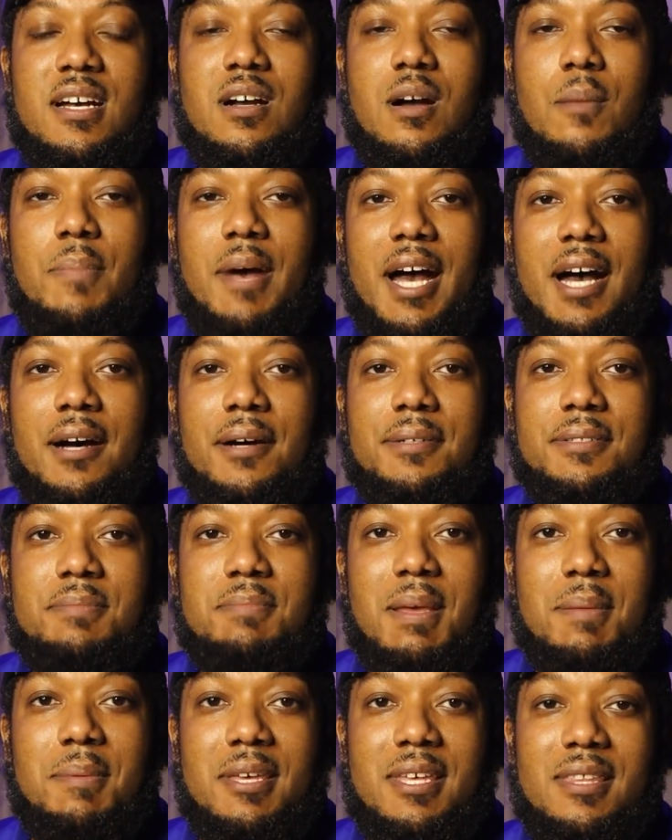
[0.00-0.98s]
about
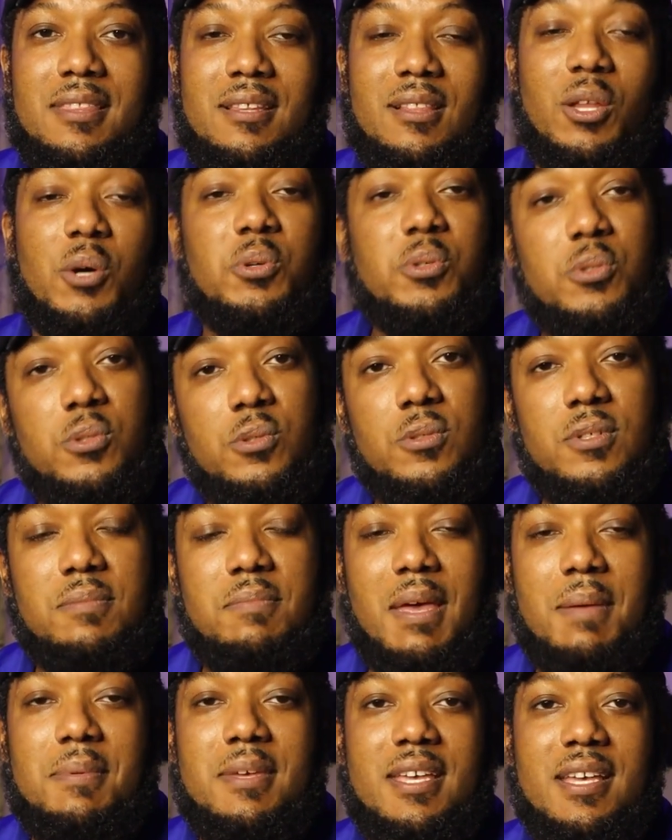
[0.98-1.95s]
maybe the local,
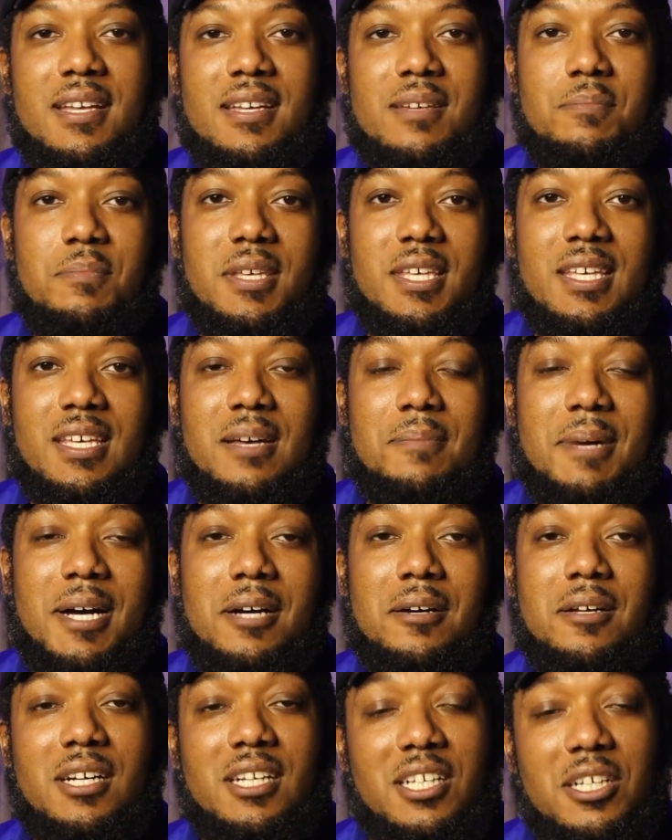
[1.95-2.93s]
maybe it could be
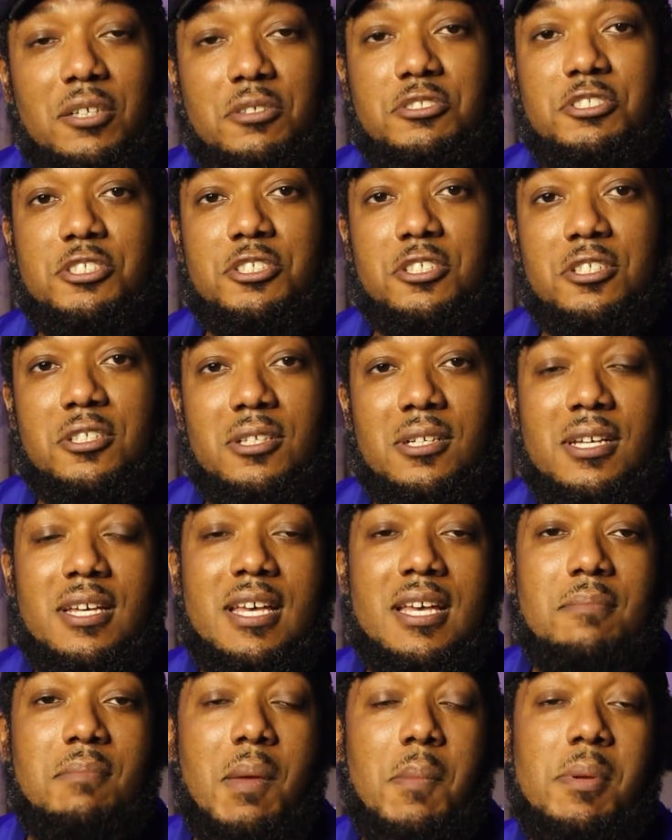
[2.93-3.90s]
about a culture,
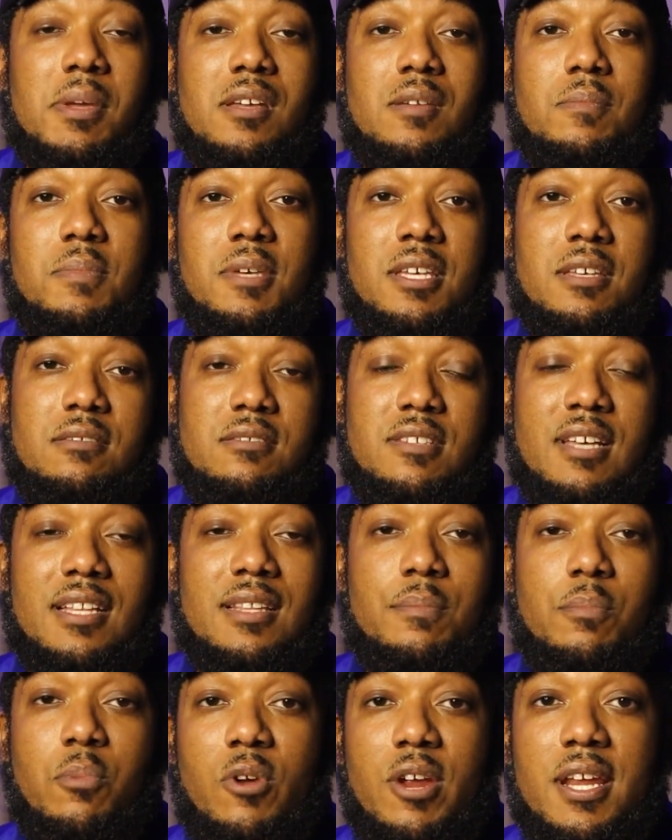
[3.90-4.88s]
maybe it could be
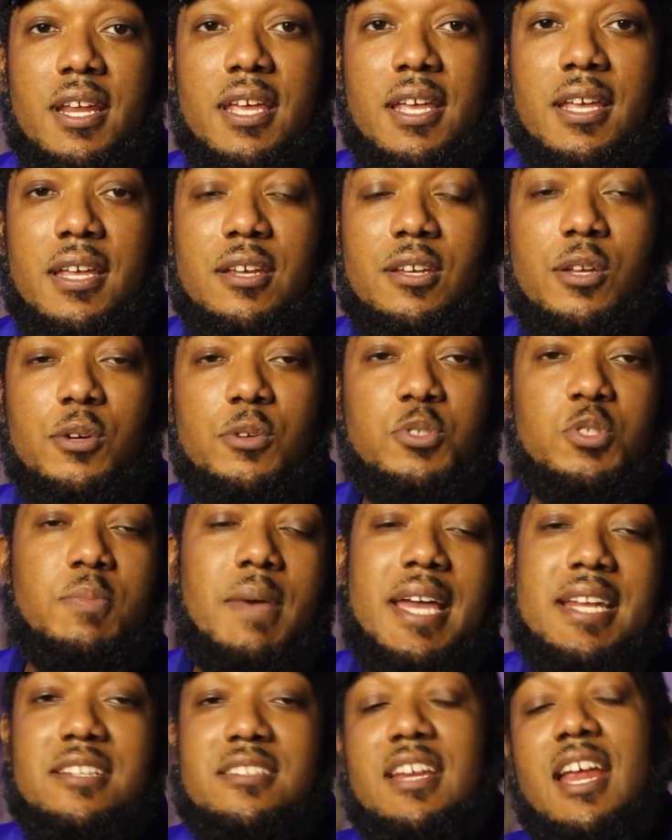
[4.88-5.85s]
celebrating,
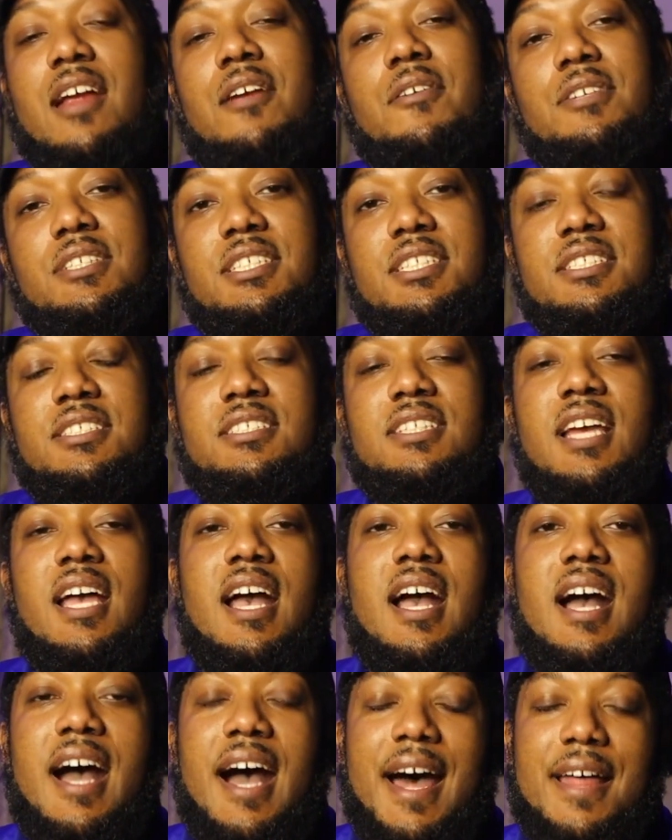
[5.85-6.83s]
Spanish heritage.
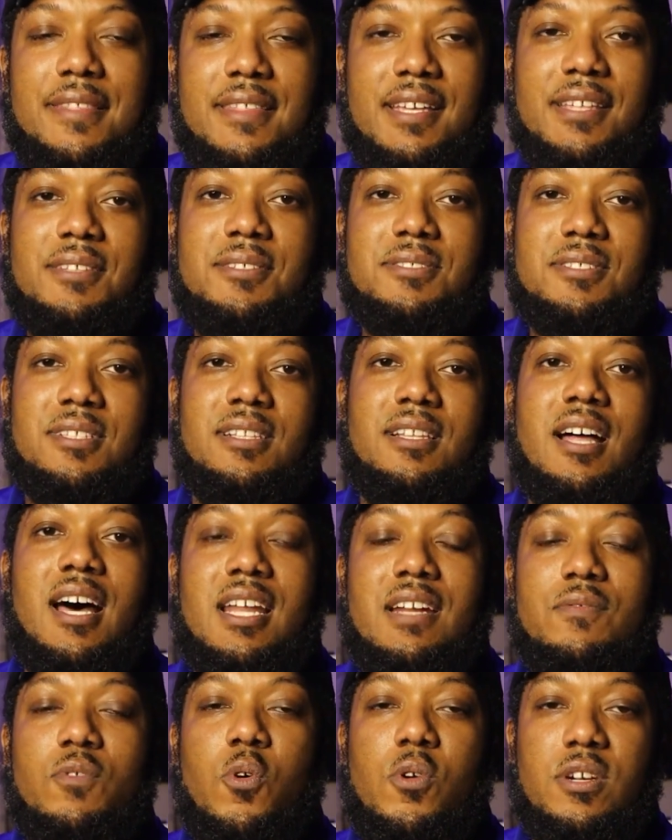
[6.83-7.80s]
I think there's a
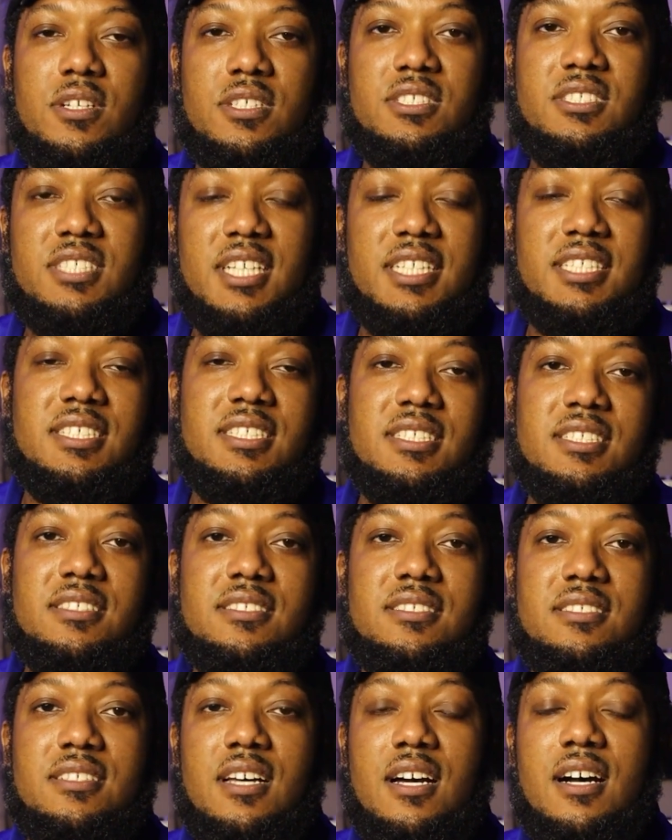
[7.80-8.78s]
lot of
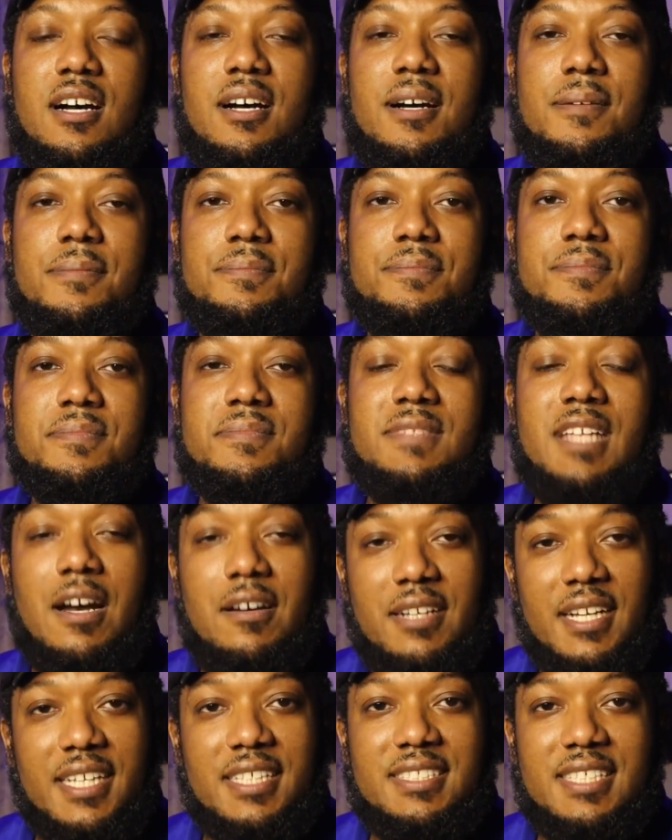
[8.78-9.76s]
organizations
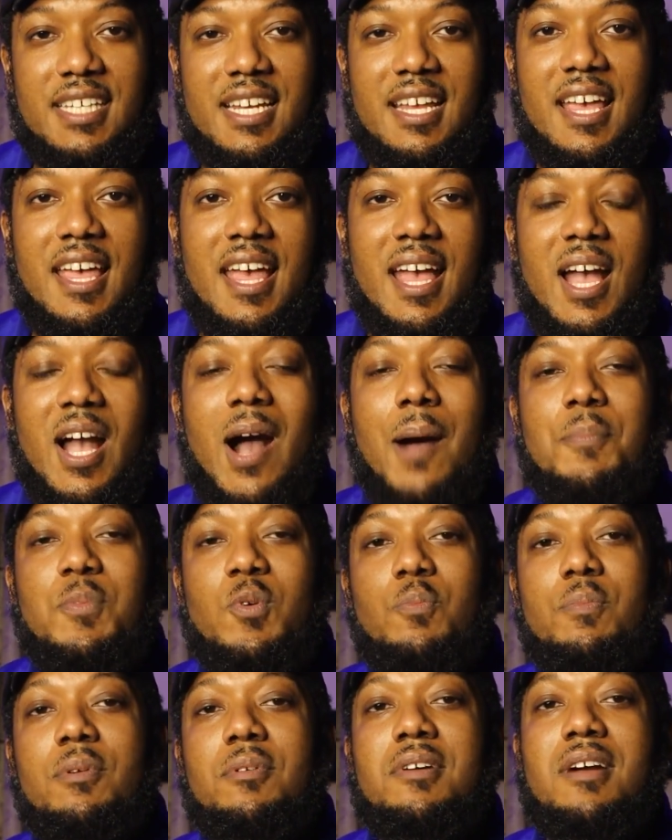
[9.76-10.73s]
nowadays that help
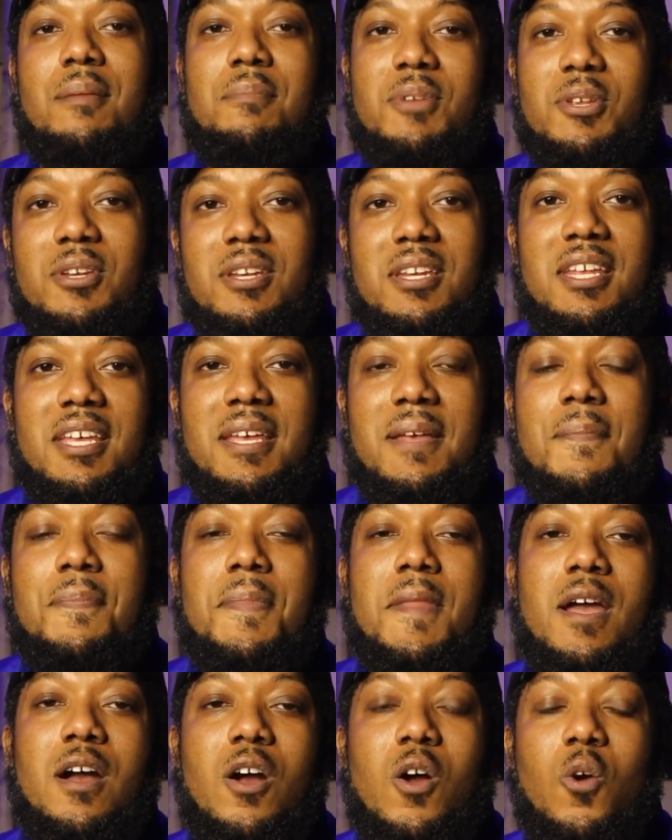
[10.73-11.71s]
you build community
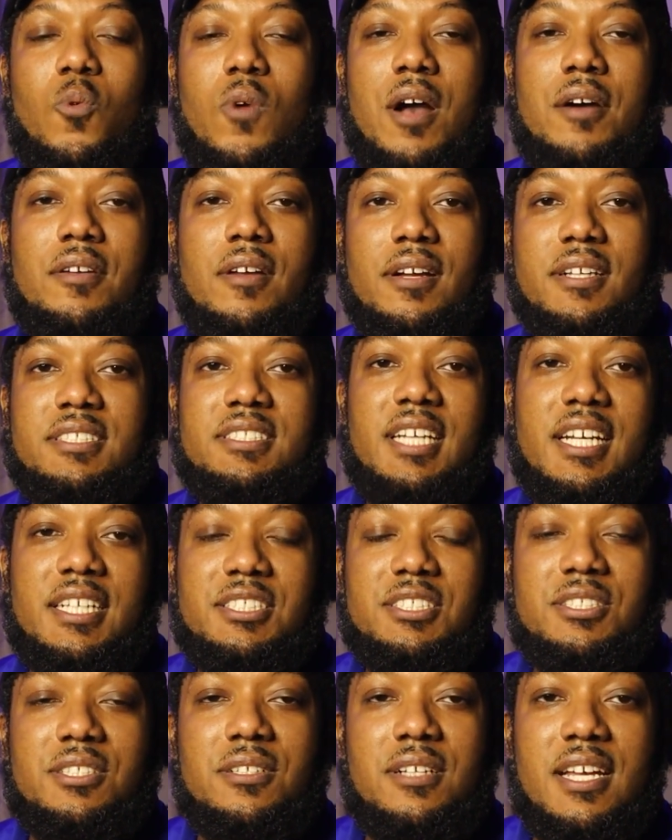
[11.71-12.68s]
around
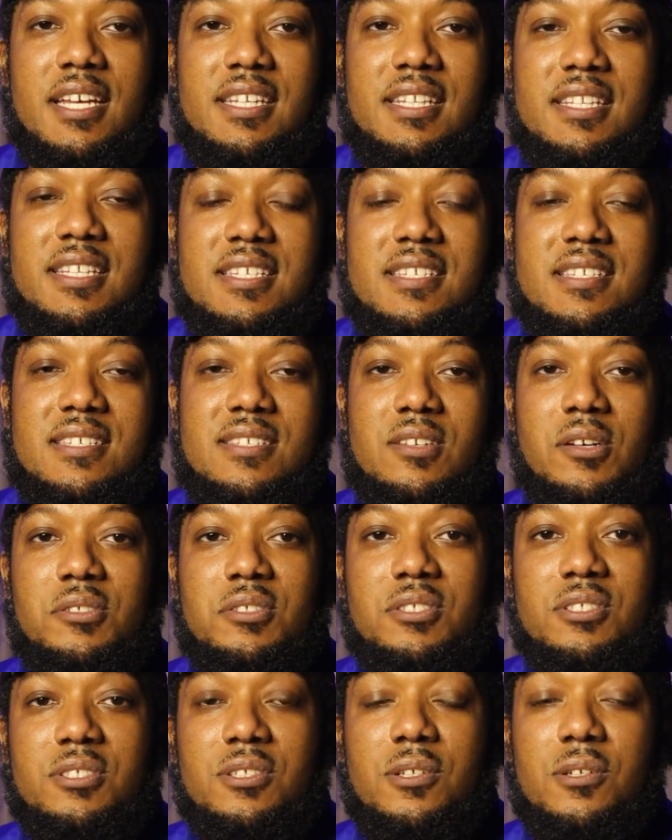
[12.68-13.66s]
architecture, and this is
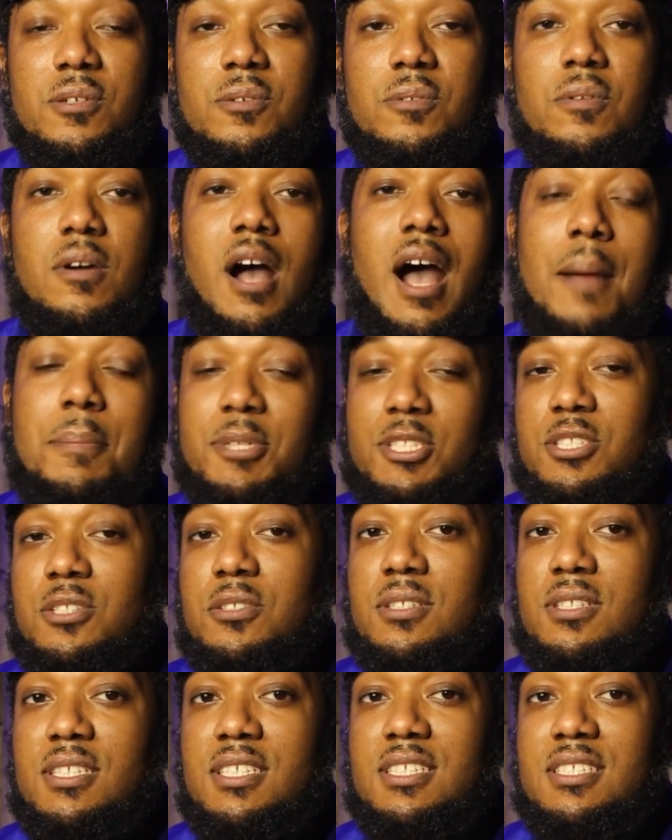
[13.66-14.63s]
also
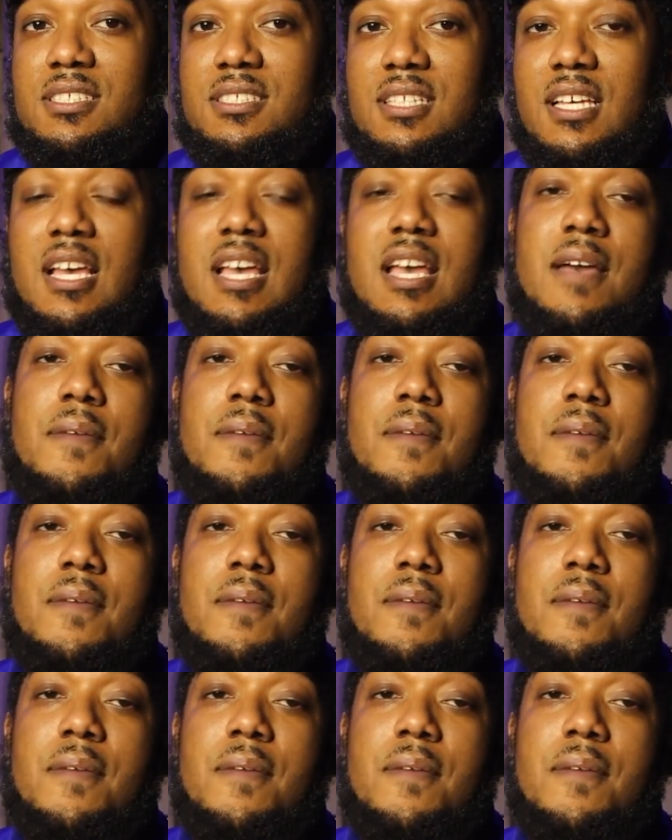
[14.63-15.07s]
opportunities